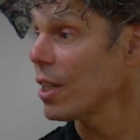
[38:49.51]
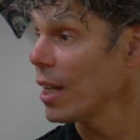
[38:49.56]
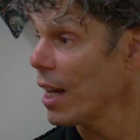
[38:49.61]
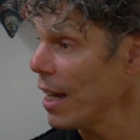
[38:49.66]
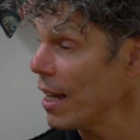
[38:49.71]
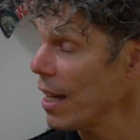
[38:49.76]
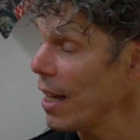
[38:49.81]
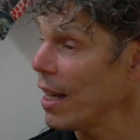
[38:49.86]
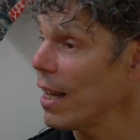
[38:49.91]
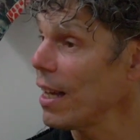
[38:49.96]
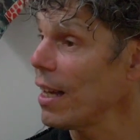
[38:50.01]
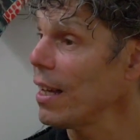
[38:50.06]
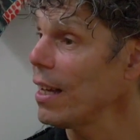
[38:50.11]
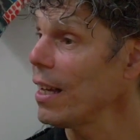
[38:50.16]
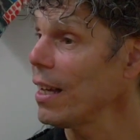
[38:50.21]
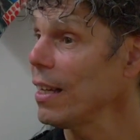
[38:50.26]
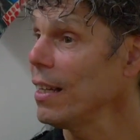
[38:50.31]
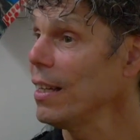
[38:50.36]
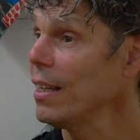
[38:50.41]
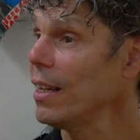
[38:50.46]

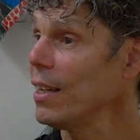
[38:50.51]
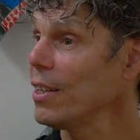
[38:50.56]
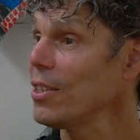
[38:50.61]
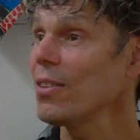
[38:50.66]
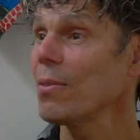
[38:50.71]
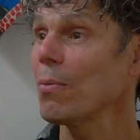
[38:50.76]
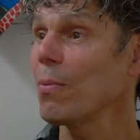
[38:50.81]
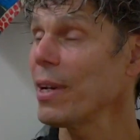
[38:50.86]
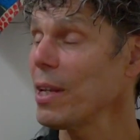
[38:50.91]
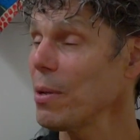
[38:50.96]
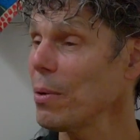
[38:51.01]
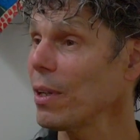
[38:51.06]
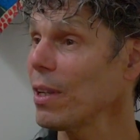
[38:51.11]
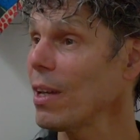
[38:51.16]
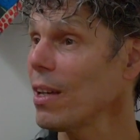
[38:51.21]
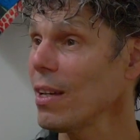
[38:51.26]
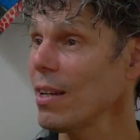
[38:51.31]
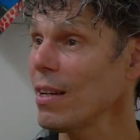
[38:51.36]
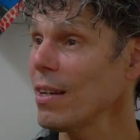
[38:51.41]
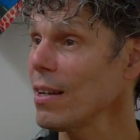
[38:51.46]
Uh, when you
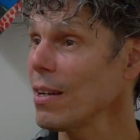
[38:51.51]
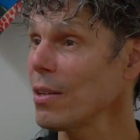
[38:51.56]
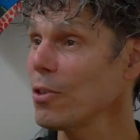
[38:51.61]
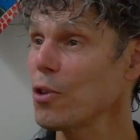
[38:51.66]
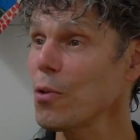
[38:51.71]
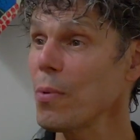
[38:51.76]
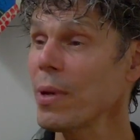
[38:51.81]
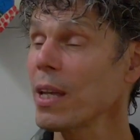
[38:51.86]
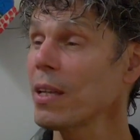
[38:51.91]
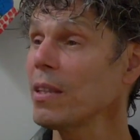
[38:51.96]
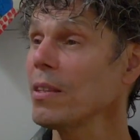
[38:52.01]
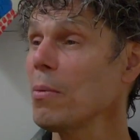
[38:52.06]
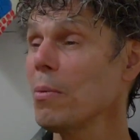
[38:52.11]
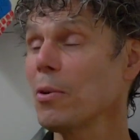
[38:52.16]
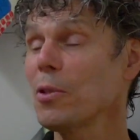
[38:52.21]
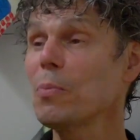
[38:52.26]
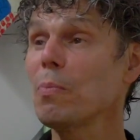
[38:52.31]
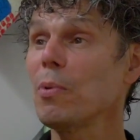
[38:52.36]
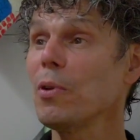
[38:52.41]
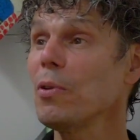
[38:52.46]
uh, doing the
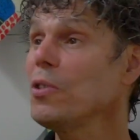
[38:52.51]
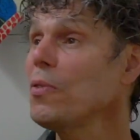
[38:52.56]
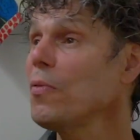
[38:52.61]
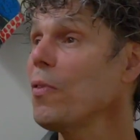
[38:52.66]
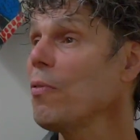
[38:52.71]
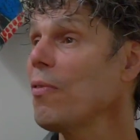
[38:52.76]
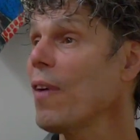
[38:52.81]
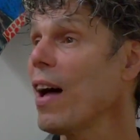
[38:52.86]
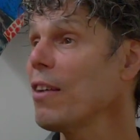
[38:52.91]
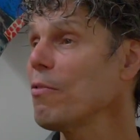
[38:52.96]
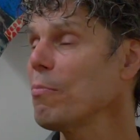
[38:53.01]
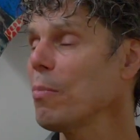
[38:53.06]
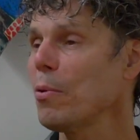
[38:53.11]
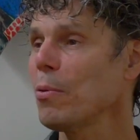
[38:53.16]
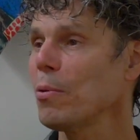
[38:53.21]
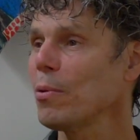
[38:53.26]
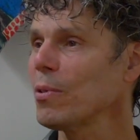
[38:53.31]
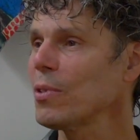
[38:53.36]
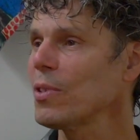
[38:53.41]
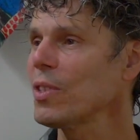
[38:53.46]
most beautiful five
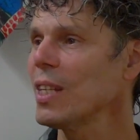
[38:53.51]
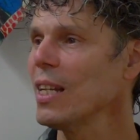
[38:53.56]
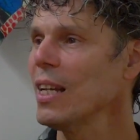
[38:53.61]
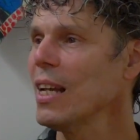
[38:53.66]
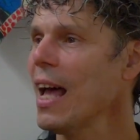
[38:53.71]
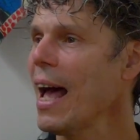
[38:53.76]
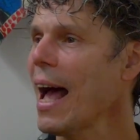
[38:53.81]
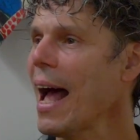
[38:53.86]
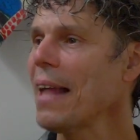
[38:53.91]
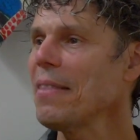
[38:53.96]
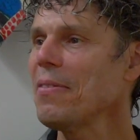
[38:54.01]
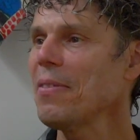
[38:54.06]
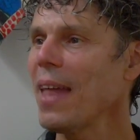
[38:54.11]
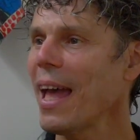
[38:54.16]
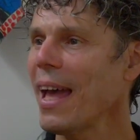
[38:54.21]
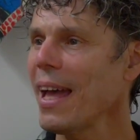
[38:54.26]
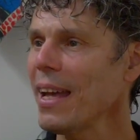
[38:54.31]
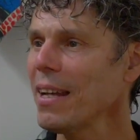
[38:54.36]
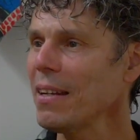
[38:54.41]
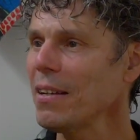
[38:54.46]
balls, and
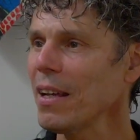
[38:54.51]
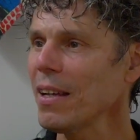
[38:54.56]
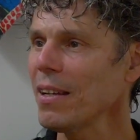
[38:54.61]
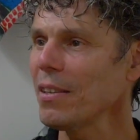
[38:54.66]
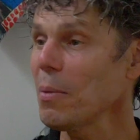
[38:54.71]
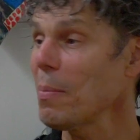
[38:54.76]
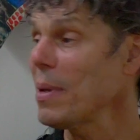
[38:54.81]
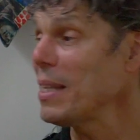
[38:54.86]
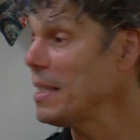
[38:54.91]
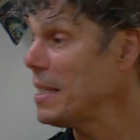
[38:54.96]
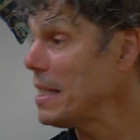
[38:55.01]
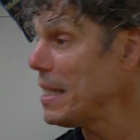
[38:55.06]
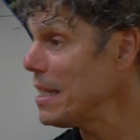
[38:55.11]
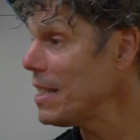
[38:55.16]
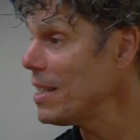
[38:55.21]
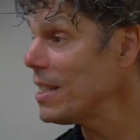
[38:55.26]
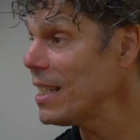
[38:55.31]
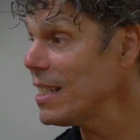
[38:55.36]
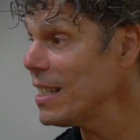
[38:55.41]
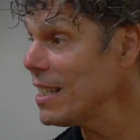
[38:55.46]
then uh, the
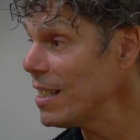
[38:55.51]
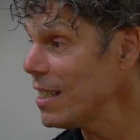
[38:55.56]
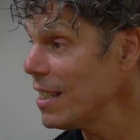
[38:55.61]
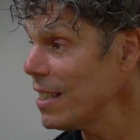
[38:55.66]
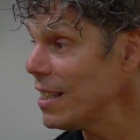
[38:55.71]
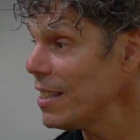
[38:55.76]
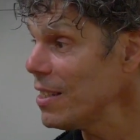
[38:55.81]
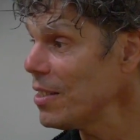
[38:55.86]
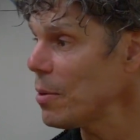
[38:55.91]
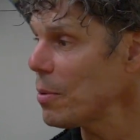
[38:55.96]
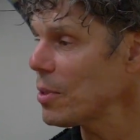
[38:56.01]
Mendizis.